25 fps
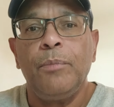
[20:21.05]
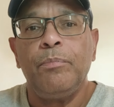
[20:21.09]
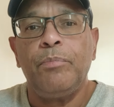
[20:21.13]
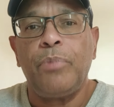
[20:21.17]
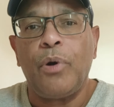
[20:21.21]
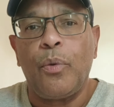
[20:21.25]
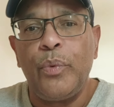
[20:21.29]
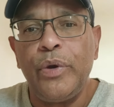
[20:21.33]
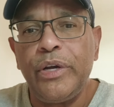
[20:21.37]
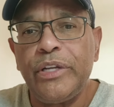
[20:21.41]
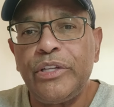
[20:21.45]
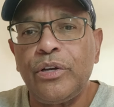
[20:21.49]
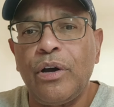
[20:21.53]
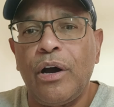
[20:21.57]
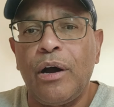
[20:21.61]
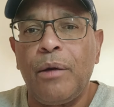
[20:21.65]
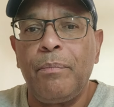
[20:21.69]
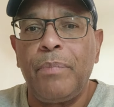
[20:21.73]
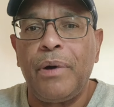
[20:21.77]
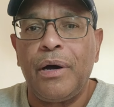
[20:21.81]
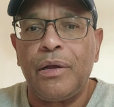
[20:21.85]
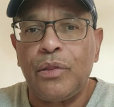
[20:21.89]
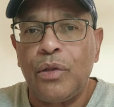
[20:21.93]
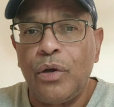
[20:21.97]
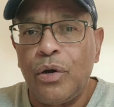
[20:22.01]
But we're talking
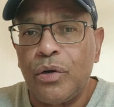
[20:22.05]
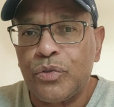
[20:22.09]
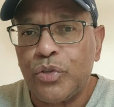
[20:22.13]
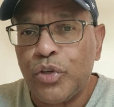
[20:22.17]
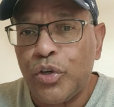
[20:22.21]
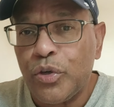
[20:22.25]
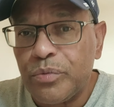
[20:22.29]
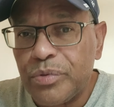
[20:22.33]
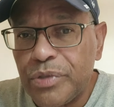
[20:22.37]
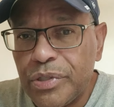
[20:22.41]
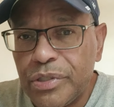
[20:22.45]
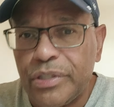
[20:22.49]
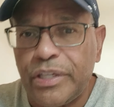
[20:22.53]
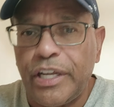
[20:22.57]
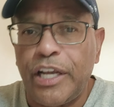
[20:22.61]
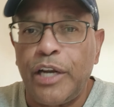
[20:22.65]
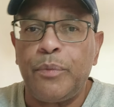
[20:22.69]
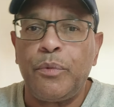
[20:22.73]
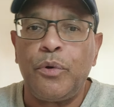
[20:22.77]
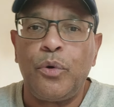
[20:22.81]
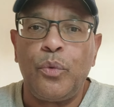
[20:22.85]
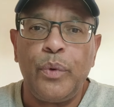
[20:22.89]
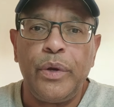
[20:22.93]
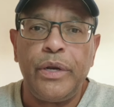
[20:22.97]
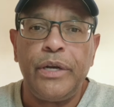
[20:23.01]
about long-term
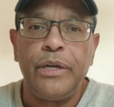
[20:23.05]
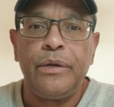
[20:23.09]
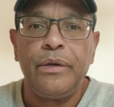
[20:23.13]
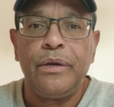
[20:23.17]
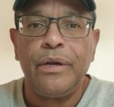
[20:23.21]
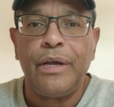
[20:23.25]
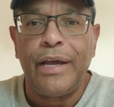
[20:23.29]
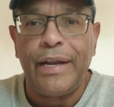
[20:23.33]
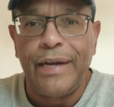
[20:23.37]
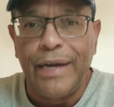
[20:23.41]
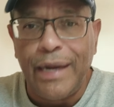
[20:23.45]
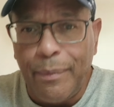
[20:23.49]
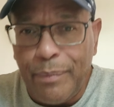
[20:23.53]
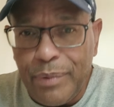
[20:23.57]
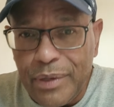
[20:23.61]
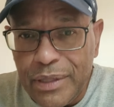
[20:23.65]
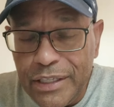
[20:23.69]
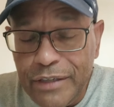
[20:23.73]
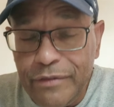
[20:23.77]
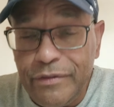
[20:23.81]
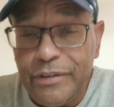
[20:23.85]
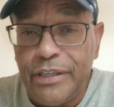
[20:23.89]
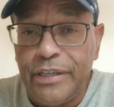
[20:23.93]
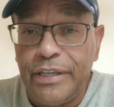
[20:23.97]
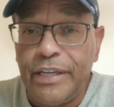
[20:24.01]
sustainable winning, and I
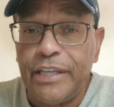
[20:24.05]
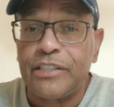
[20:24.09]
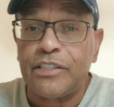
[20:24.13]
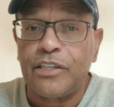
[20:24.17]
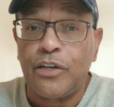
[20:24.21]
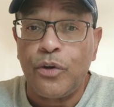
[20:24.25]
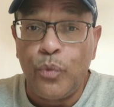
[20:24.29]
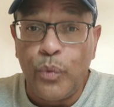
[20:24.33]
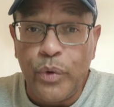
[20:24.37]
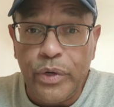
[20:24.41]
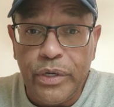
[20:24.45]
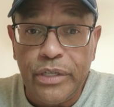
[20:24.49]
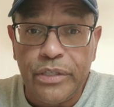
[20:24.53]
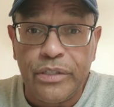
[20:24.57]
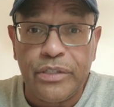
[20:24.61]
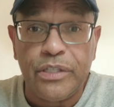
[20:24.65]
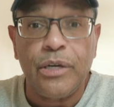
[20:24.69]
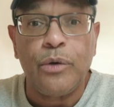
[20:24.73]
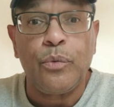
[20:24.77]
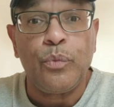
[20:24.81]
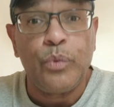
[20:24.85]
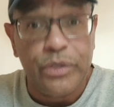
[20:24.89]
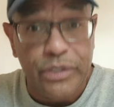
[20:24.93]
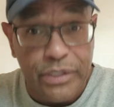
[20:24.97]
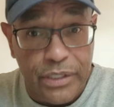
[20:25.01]
believe the Knicks can win a
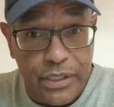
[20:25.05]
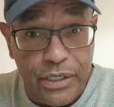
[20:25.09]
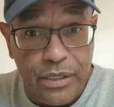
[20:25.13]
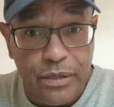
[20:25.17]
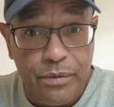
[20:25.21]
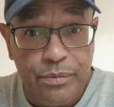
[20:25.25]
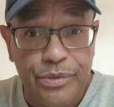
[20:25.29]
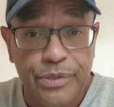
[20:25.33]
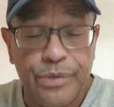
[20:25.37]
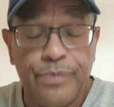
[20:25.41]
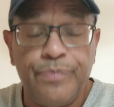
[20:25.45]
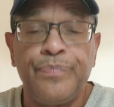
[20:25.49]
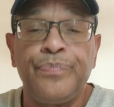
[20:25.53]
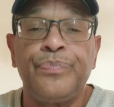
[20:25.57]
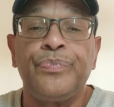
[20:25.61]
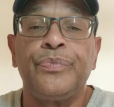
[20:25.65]
chip with Tibbs.